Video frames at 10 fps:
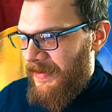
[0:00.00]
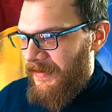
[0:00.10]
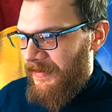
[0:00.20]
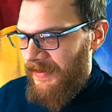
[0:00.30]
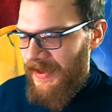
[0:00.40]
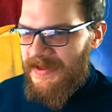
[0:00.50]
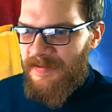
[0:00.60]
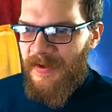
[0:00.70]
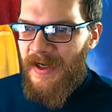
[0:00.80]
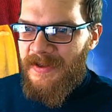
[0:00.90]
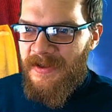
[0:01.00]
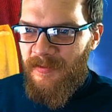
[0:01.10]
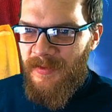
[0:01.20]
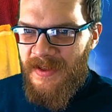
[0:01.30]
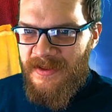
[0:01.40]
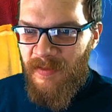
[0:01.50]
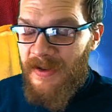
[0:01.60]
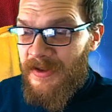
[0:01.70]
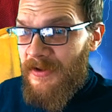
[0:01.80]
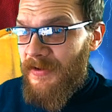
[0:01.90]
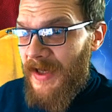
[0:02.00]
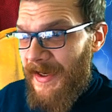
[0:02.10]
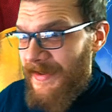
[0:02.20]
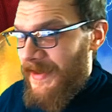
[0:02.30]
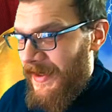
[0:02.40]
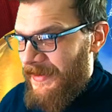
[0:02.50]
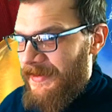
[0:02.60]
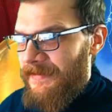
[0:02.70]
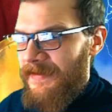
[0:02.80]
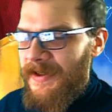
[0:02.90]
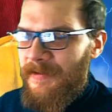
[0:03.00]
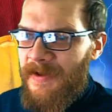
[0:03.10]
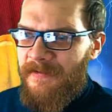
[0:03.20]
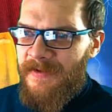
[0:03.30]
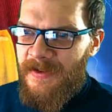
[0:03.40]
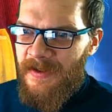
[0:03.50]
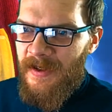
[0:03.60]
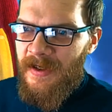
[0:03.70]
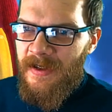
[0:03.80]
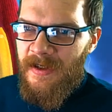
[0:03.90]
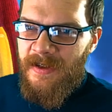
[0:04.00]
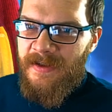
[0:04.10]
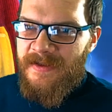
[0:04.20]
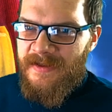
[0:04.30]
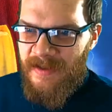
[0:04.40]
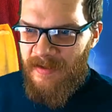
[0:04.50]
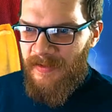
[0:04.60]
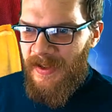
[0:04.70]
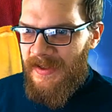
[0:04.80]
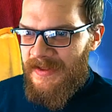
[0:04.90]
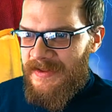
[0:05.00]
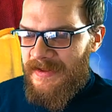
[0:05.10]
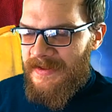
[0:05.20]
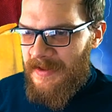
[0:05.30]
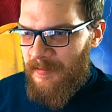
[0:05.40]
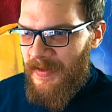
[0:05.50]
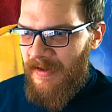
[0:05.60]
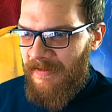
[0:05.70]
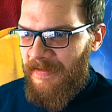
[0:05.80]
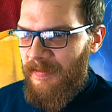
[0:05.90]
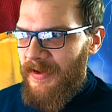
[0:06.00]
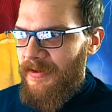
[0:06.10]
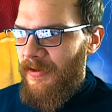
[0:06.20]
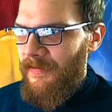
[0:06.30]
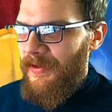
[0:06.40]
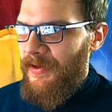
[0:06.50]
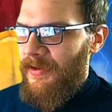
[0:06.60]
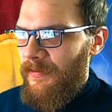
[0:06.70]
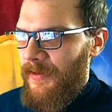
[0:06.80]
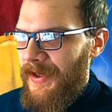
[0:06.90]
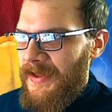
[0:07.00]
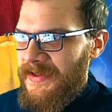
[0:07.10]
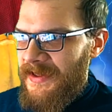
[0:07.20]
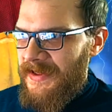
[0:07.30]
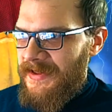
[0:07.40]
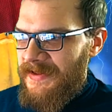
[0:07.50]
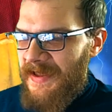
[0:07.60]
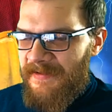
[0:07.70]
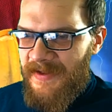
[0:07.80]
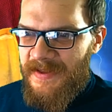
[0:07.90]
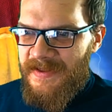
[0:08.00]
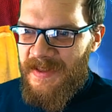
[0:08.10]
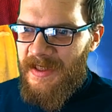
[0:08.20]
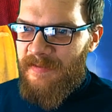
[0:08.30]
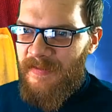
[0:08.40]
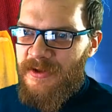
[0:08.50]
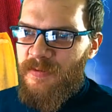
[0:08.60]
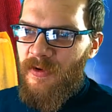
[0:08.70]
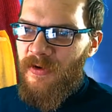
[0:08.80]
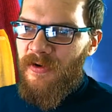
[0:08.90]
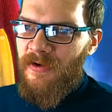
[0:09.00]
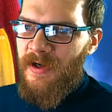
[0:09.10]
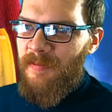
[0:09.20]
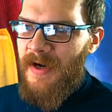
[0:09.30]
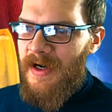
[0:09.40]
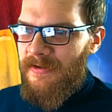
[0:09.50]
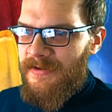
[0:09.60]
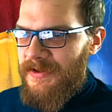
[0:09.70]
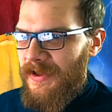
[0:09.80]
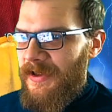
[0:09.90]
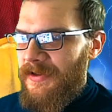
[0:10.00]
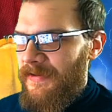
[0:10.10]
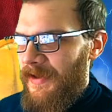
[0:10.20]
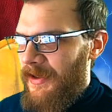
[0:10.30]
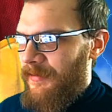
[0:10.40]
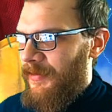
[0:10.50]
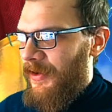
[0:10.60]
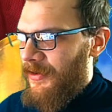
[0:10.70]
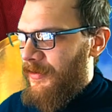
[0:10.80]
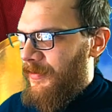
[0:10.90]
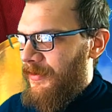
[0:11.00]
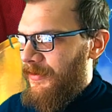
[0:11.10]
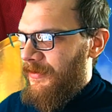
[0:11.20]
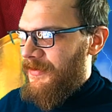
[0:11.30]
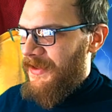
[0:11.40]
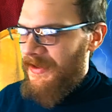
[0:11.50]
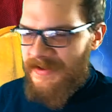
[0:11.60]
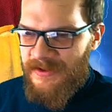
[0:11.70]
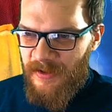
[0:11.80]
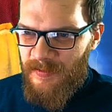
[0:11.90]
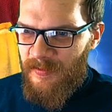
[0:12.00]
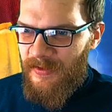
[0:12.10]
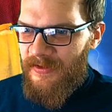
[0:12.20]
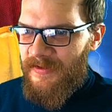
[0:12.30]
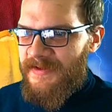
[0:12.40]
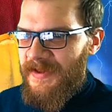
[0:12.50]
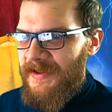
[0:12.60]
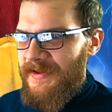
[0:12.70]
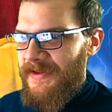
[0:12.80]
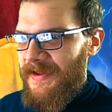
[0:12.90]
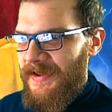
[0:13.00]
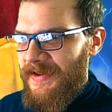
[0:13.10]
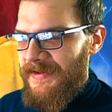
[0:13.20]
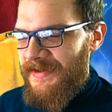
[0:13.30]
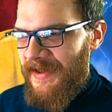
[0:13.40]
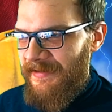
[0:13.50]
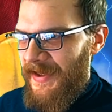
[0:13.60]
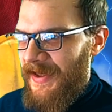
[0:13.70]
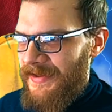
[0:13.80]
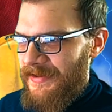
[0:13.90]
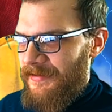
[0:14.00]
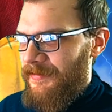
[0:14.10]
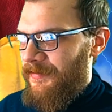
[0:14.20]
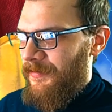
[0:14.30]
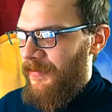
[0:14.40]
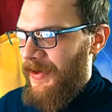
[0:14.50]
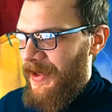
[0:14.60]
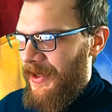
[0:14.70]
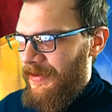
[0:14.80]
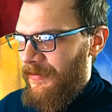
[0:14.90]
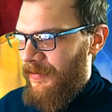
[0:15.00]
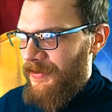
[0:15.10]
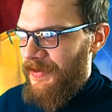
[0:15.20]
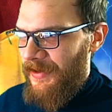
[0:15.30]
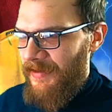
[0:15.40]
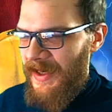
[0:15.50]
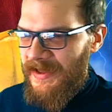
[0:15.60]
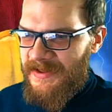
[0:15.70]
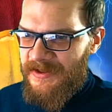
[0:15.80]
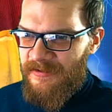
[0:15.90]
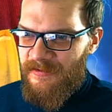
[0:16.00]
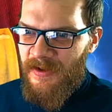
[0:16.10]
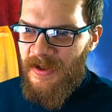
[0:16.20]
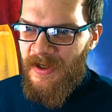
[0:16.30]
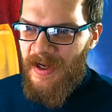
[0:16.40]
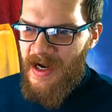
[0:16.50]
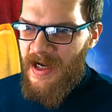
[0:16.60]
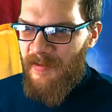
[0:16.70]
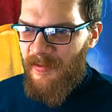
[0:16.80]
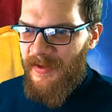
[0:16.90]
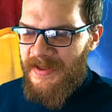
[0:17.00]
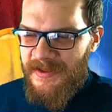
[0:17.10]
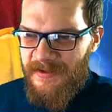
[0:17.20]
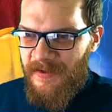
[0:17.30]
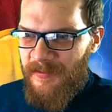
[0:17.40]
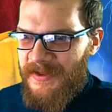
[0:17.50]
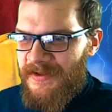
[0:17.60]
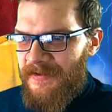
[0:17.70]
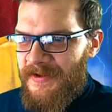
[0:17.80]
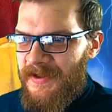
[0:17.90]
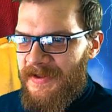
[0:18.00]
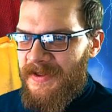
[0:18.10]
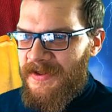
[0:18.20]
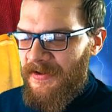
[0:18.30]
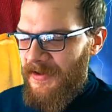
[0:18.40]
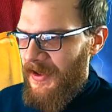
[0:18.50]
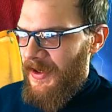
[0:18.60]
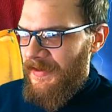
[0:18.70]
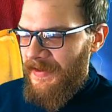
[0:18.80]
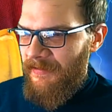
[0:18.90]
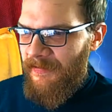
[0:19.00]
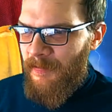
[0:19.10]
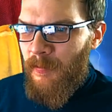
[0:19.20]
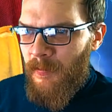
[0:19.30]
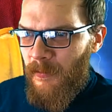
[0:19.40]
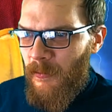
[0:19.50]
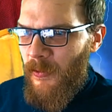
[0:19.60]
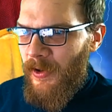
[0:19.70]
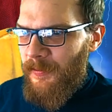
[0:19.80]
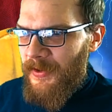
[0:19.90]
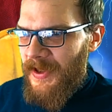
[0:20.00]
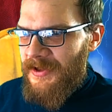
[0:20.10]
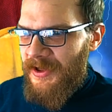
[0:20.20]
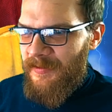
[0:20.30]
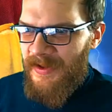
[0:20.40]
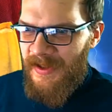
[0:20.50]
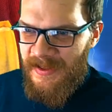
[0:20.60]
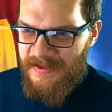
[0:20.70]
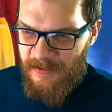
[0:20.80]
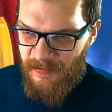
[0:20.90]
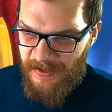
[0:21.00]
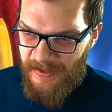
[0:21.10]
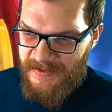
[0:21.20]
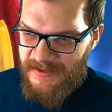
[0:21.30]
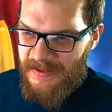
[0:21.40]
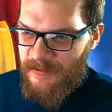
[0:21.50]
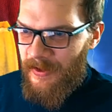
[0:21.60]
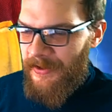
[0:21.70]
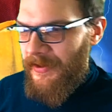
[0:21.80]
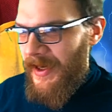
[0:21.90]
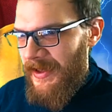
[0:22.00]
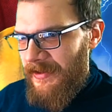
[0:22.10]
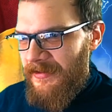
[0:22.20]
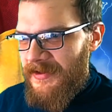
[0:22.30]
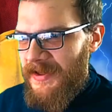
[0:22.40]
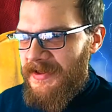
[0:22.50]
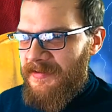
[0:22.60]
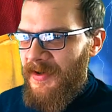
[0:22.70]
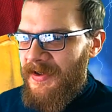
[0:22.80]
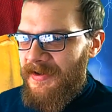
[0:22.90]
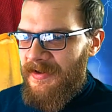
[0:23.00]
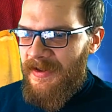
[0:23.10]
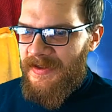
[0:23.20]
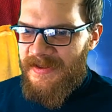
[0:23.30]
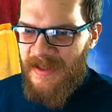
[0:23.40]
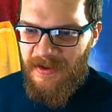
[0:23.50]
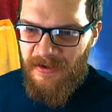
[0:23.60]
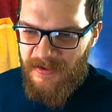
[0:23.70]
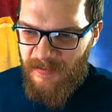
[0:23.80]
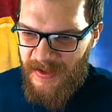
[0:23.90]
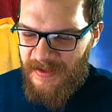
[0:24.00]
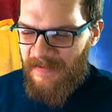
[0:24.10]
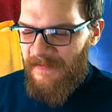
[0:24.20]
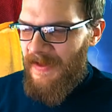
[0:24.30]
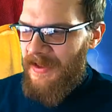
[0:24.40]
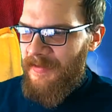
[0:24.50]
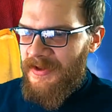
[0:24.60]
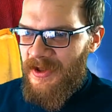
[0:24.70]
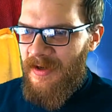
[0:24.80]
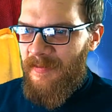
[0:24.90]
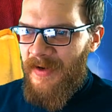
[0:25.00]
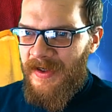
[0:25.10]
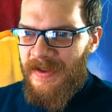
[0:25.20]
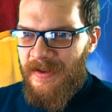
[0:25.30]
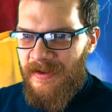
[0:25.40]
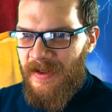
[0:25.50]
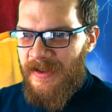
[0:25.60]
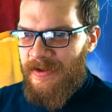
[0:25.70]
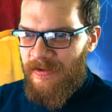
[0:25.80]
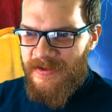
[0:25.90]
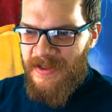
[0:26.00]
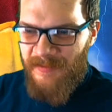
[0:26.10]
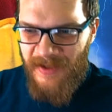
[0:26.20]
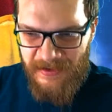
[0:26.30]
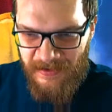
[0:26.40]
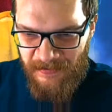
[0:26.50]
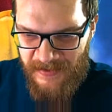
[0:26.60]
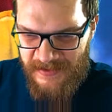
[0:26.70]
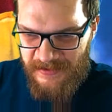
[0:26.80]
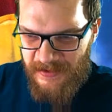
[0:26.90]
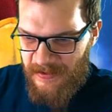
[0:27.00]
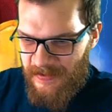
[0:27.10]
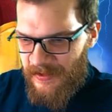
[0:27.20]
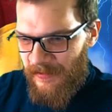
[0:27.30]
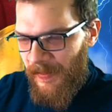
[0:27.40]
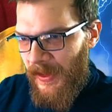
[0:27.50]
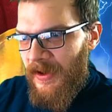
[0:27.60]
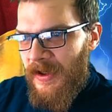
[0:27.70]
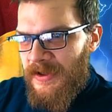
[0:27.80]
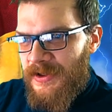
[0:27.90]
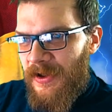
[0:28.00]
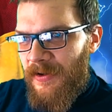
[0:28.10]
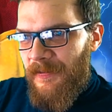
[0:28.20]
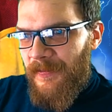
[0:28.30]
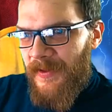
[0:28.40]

less practical plays. But you can kind of get away with it in some lanes, in some paths. But overall, Variant six is definitely designed much more about uh, the unblockables and unstoppables and uh, stuff like that, where you won't have access to armor breaks and different pieces of utility. So there will potentially be lanes in Variant six where you can use this, but it's not going to make that much impact, and I don't see a practical reason to do so. So,